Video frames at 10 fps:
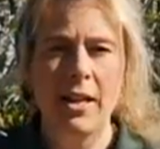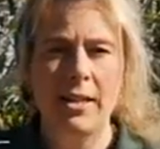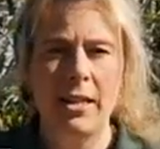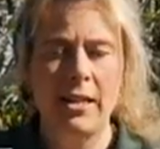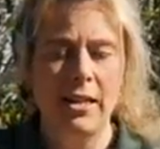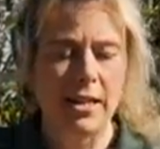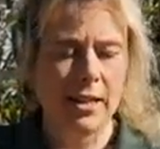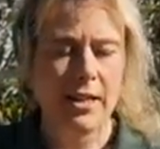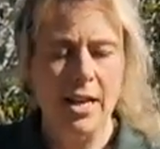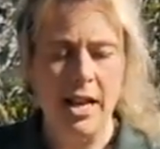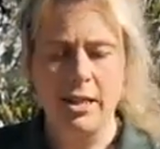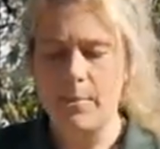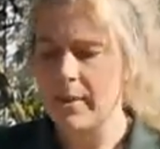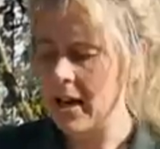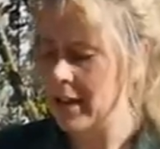scissors and some
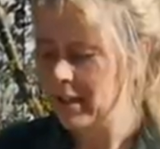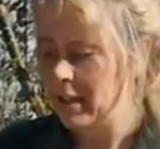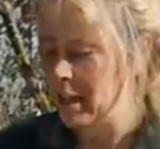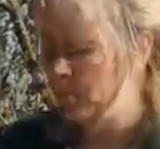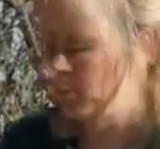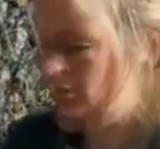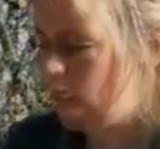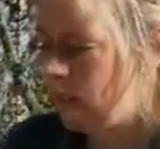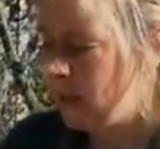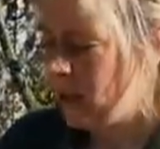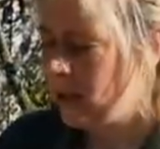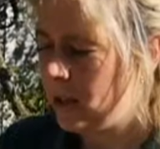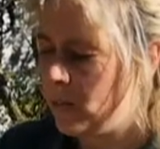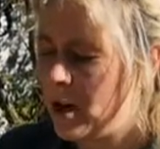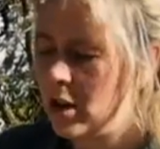sellotape.
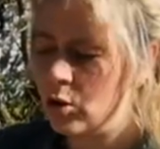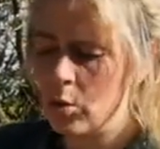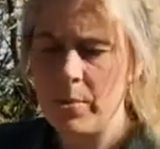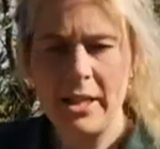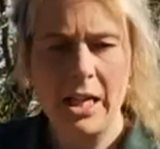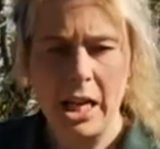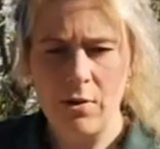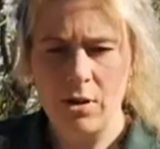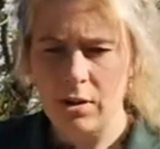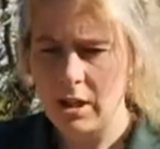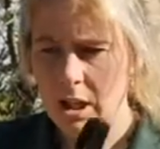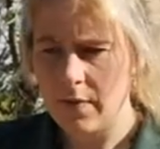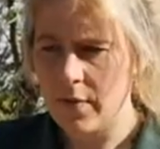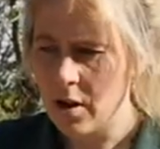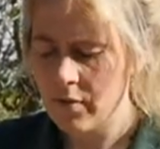Some natural materials that you can
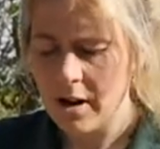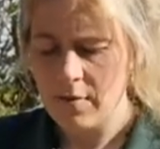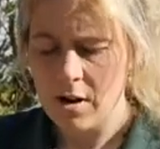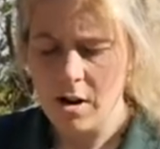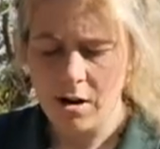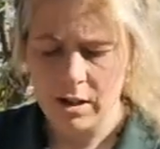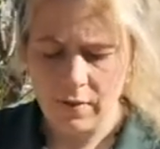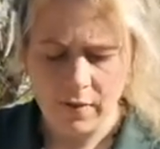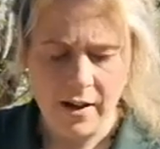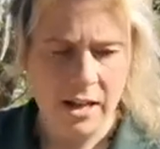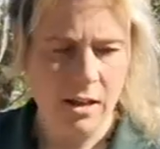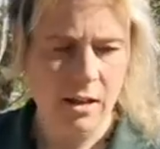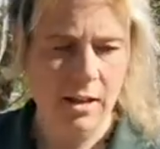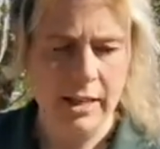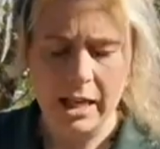find around the garden,
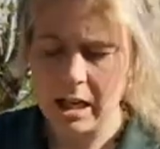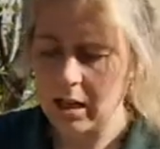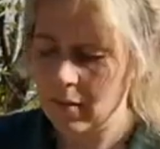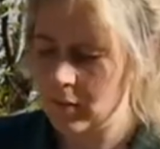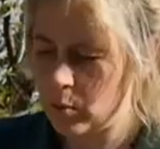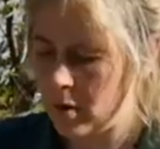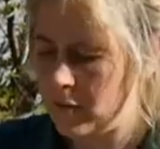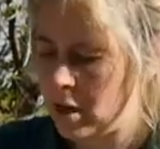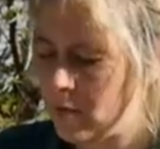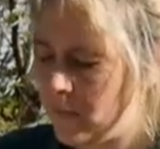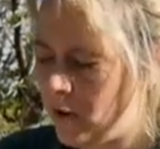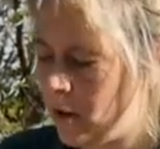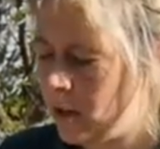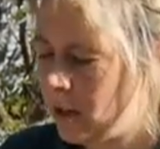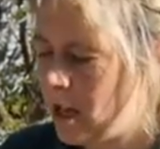feathers, leaves, whatever you can
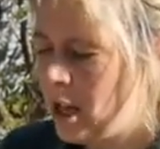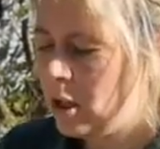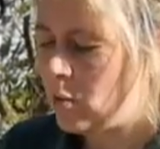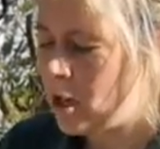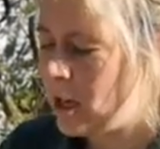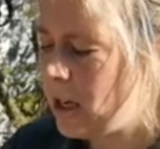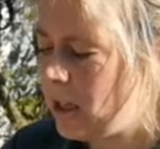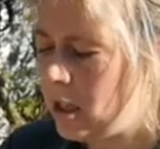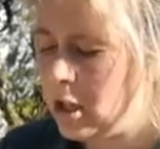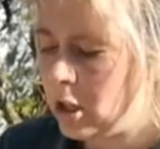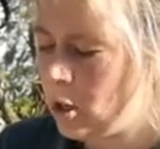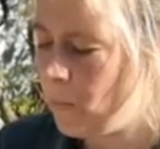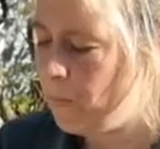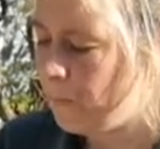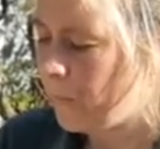find. So what you need to do
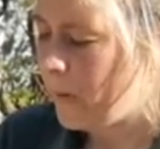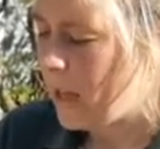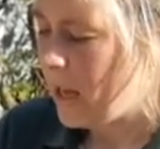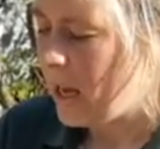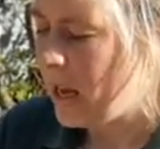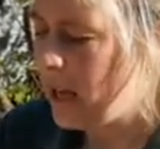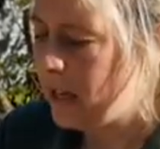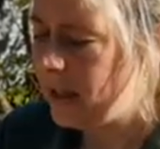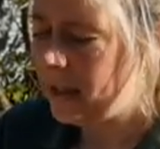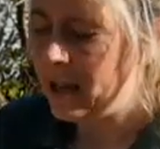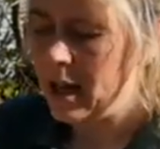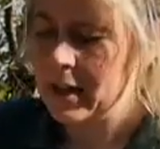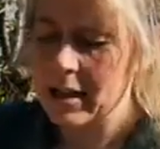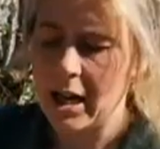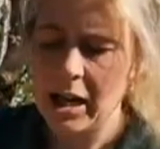is
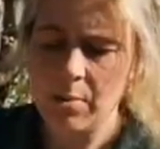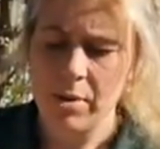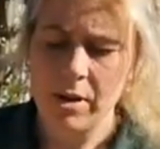sellotape